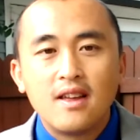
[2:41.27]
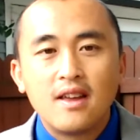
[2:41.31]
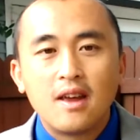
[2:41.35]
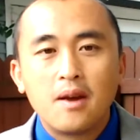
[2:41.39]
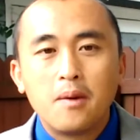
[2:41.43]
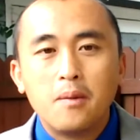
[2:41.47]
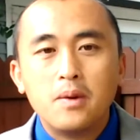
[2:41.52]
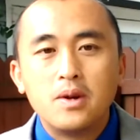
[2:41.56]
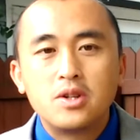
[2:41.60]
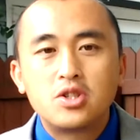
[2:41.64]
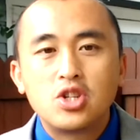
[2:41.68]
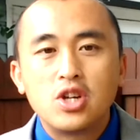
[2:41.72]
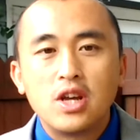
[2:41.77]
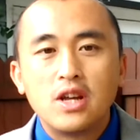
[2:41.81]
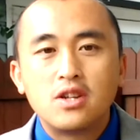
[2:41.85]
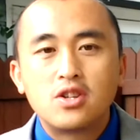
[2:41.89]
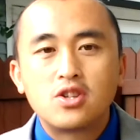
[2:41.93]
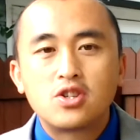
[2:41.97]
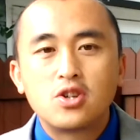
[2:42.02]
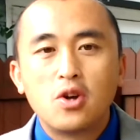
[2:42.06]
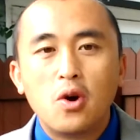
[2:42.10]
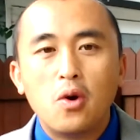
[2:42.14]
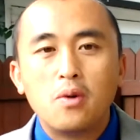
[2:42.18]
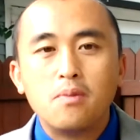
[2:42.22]
in which He had
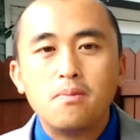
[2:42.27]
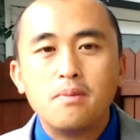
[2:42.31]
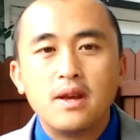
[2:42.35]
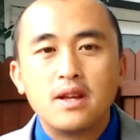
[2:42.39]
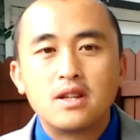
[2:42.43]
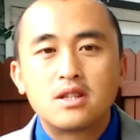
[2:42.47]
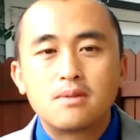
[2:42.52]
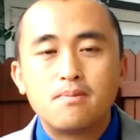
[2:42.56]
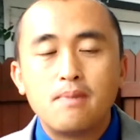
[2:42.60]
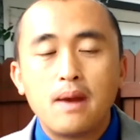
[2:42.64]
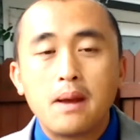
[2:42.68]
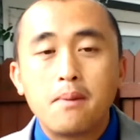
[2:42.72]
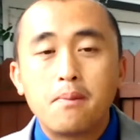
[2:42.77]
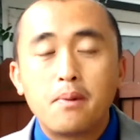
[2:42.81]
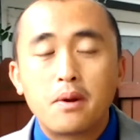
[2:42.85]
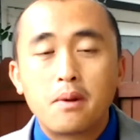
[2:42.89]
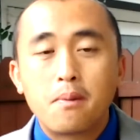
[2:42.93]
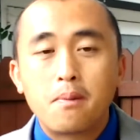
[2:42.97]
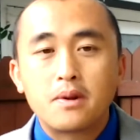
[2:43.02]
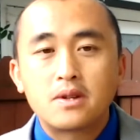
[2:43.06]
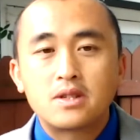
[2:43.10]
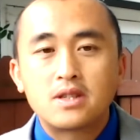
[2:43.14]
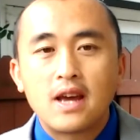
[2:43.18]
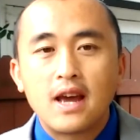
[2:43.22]
shown me to be able to
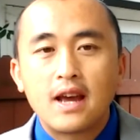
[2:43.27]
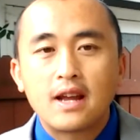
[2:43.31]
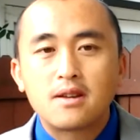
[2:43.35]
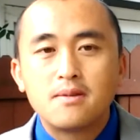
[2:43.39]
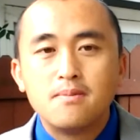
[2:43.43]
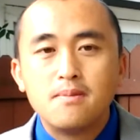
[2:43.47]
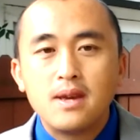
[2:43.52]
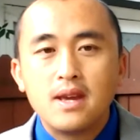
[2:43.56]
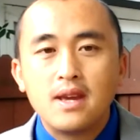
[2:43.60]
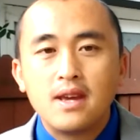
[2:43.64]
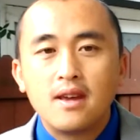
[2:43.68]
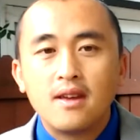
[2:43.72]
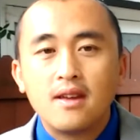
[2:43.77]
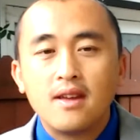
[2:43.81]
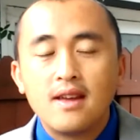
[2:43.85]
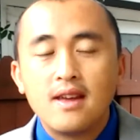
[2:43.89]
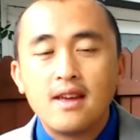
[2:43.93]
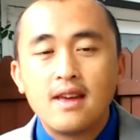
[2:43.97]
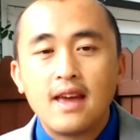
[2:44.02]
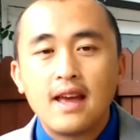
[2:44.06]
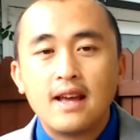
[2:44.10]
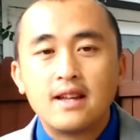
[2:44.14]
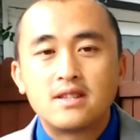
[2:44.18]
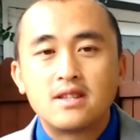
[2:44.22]
protect me
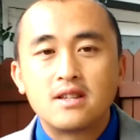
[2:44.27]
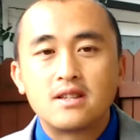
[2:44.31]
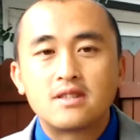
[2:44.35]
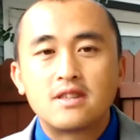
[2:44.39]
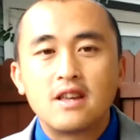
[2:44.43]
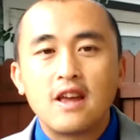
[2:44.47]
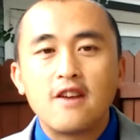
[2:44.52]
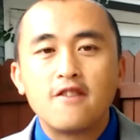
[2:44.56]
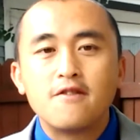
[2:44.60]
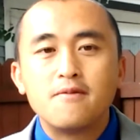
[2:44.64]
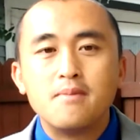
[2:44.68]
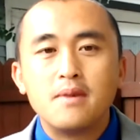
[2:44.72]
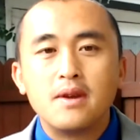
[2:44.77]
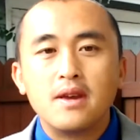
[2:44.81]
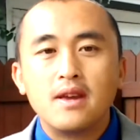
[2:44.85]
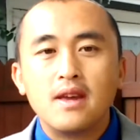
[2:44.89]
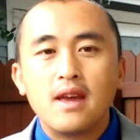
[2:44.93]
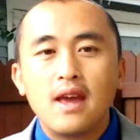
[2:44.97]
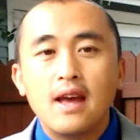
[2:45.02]
and to save me.